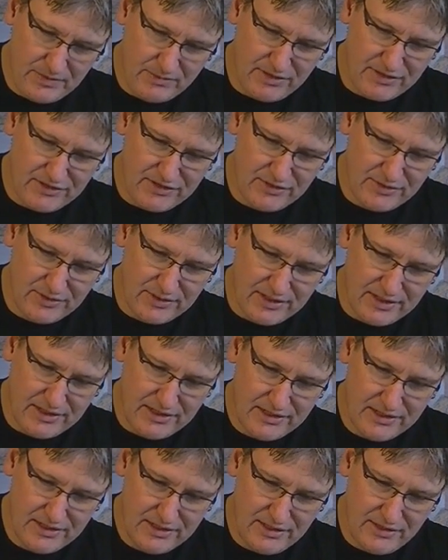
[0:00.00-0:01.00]
I might
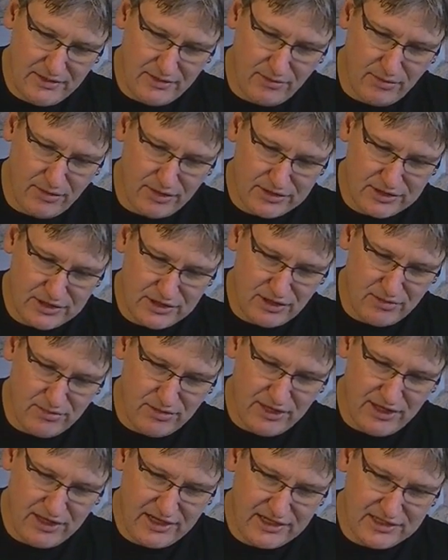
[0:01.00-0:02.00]
do their Blanc de
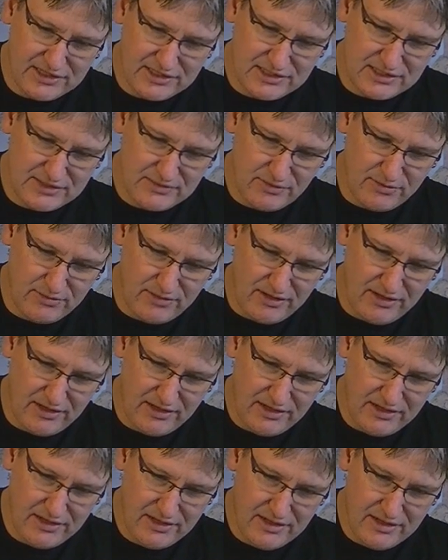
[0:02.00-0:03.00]
Chamblay because it's one of
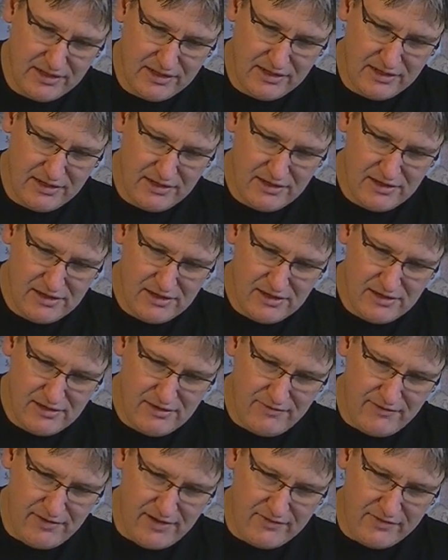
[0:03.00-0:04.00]
my
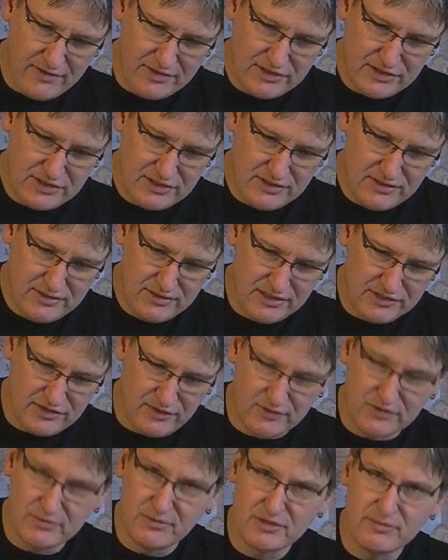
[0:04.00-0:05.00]
favorites. It's
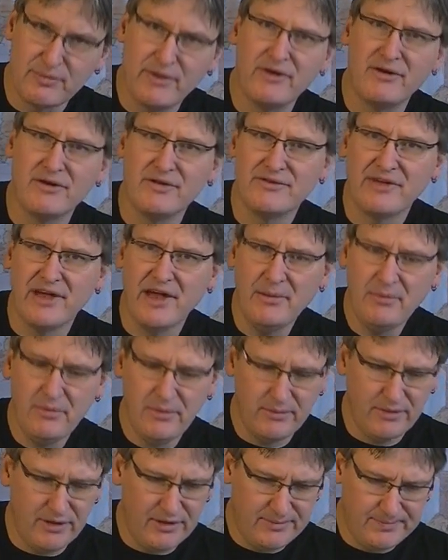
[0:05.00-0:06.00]
always much better on
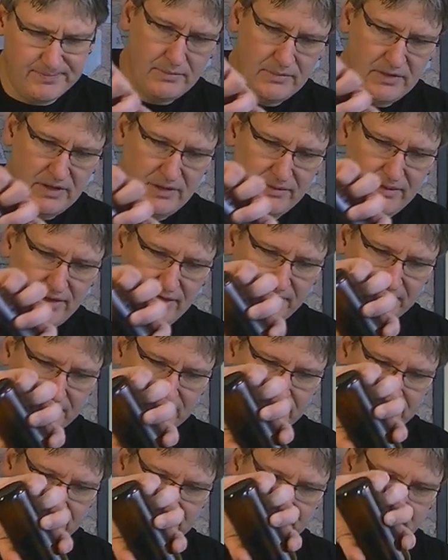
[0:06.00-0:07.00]
tap. But alright,
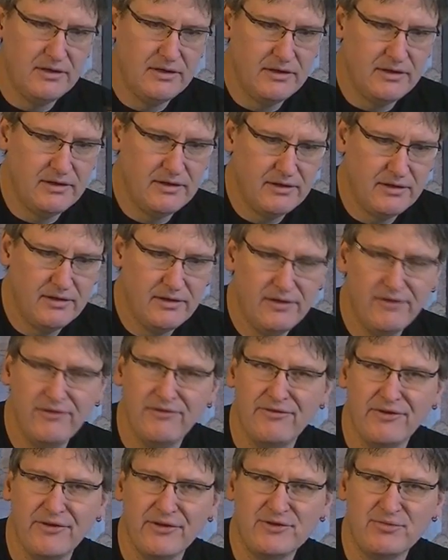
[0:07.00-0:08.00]

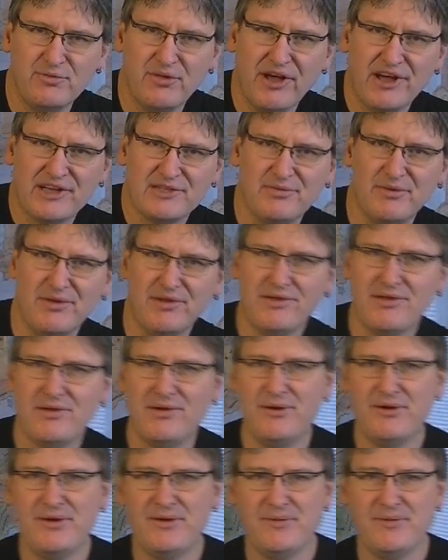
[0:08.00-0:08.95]
the Village Blacksmith.